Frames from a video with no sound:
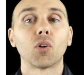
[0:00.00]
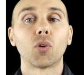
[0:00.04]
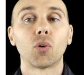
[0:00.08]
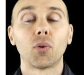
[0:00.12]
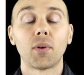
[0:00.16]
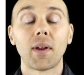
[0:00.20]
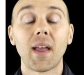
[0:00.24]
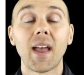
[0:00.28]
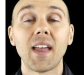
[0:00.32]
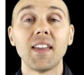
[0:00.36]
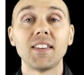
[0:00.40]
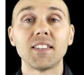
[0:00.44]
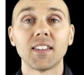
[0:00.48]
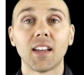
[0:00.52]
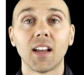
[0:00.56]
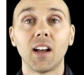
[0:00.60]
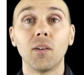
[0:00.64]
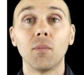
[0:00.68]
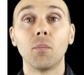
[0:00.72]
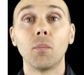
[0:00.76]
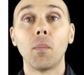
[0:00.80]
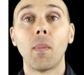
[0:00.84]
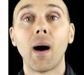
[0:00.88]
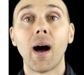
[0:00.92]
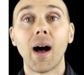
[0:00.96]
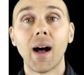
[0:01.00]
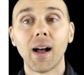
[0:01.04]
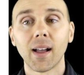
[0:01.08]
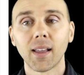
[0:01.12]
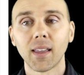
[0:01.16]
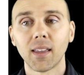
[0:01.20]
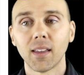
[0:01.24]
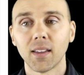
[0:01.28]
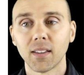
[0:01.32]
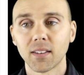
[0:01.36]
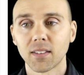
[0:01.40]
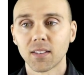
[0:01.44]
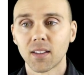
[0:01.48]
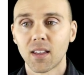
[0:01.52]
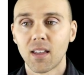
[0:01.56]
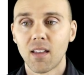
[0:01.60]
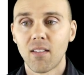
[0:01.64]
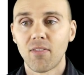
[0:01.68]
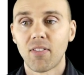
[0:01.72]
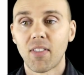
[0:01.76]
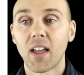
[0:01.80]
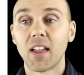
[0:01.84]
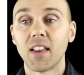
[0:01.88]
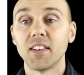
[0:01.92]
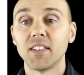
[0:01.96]
create a market
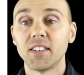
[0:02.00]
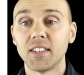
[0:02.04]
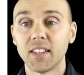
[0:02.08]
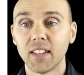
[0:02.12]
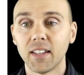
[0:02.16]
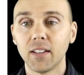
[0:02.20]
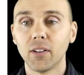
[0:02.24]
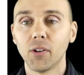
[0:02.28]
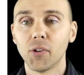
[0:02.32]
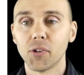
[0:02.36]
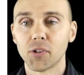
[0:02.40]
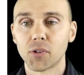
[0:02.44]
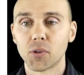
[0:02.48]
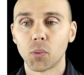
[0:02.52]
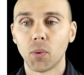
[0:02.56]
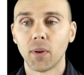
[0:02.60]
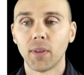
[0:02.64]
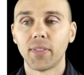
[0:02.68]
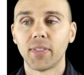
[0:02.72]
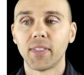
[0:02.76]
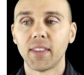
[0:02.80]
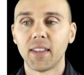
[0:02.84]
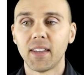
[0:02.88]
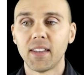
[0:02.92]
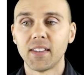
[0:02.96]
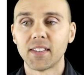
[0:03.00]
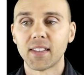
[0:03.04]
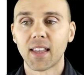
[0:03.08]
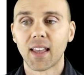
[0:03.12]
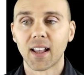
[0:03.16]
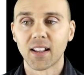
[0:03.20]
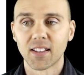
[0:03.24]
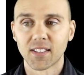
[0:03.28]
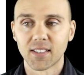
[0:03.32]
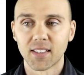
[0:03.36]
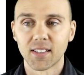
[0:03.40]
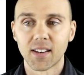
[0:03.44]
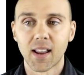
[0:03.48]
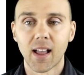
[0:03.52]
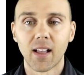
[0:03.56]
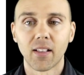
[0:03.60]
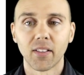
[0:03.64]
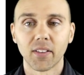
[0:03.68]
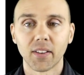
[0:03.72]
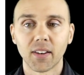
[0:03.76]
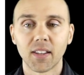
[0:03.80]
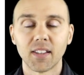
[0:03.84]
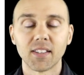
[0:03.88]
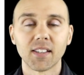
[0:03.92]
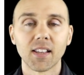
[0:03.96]
that deals with these
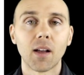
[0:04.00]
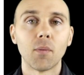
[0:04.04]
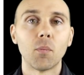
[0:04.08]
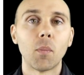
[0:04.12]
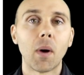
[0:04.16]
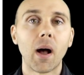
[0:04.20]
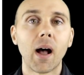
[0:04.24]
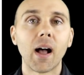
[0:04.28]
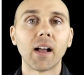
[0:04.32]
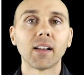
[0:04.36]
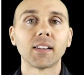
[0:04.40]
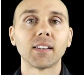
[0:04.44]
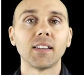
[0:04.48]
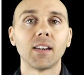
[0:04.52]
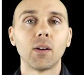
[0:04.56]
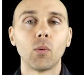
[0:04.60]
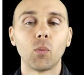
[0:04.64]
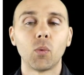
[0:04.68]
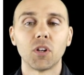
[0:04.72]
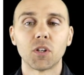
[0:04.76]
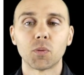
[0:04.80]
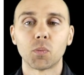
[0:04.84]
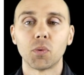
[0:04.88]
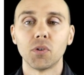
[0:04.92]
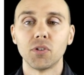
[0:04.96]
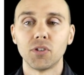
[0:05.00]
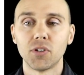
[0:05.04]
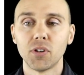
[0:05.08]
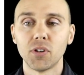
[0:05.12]
externalities, a market in which